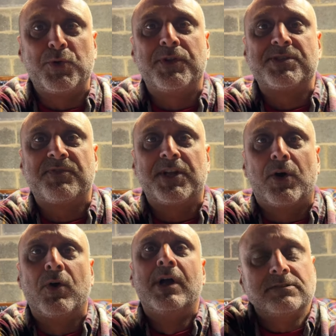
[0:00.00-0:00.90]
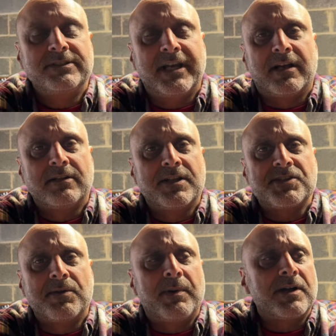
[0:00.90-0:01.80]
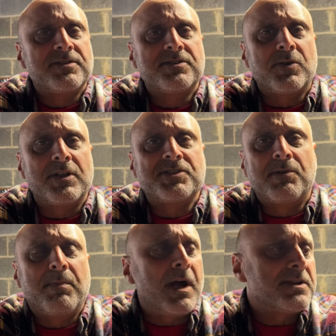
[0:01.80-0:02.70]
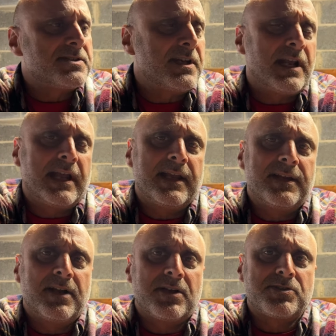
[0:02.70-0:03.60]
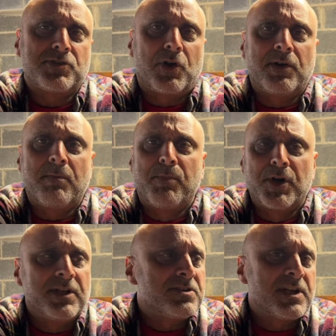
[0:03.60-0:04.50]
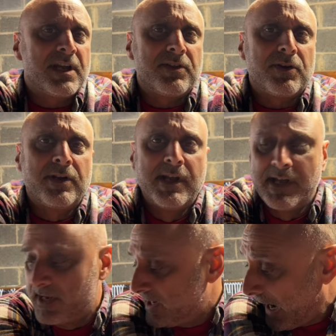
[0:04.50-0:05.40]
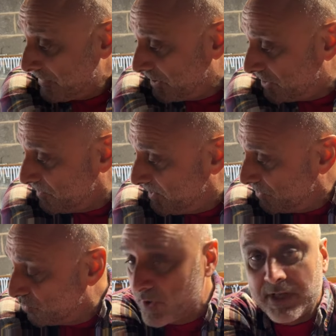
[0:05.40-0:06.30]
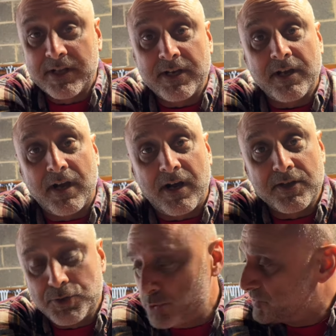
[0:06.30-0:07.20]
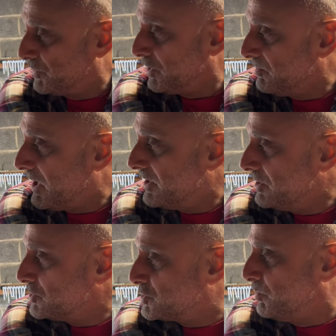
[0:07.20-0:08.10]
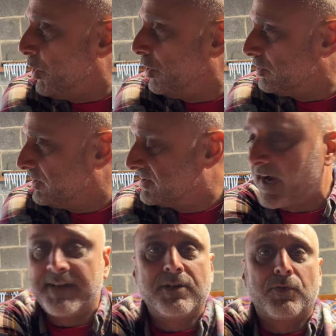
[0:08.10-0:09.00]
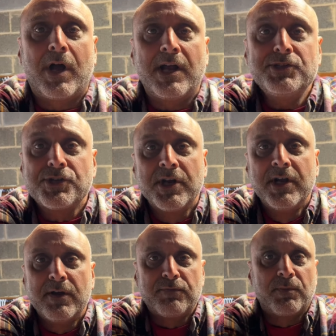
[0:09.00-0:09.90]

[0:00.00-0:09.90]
do in this video. Yeah, let's unbox it. So let's unbox it and uh, start putting it together. I think be really uh, useful in my uh, smaller and tight garage for